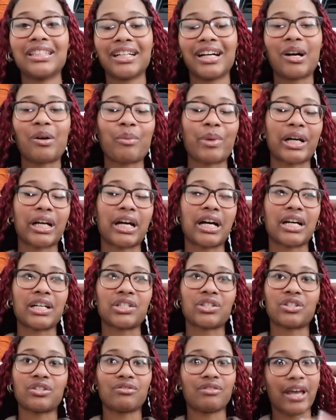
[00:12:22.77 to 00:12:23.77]
Oh my
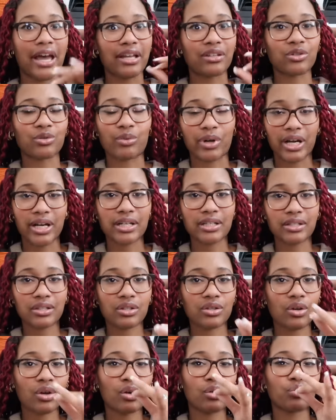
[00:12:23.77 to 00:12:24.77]
gosh, that
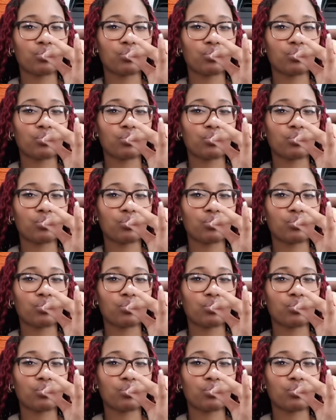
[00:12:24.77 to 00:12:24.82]
dress,